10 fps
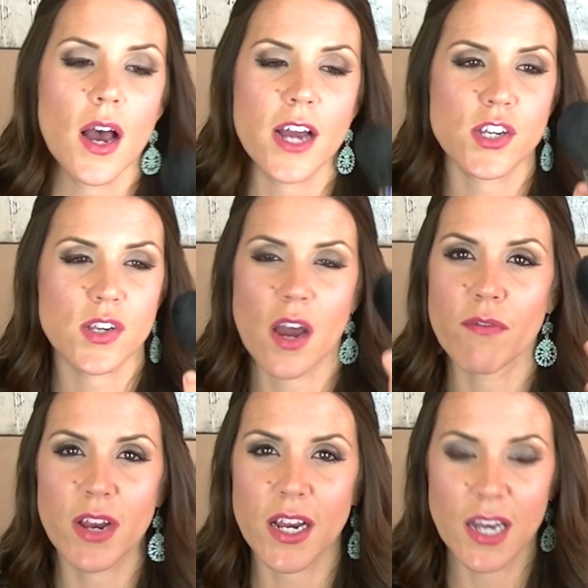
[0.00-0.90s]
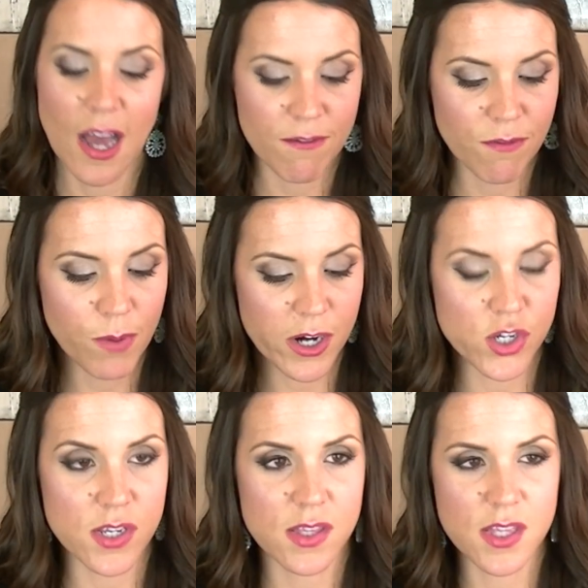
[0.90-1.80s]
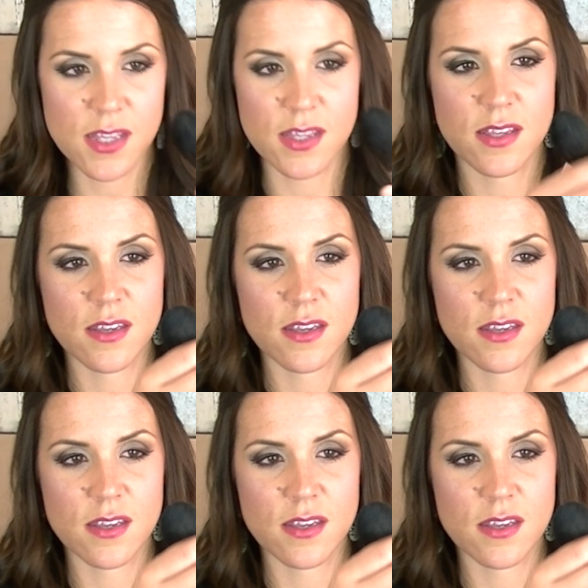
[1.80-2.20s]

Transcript: I just, I really love brushes. This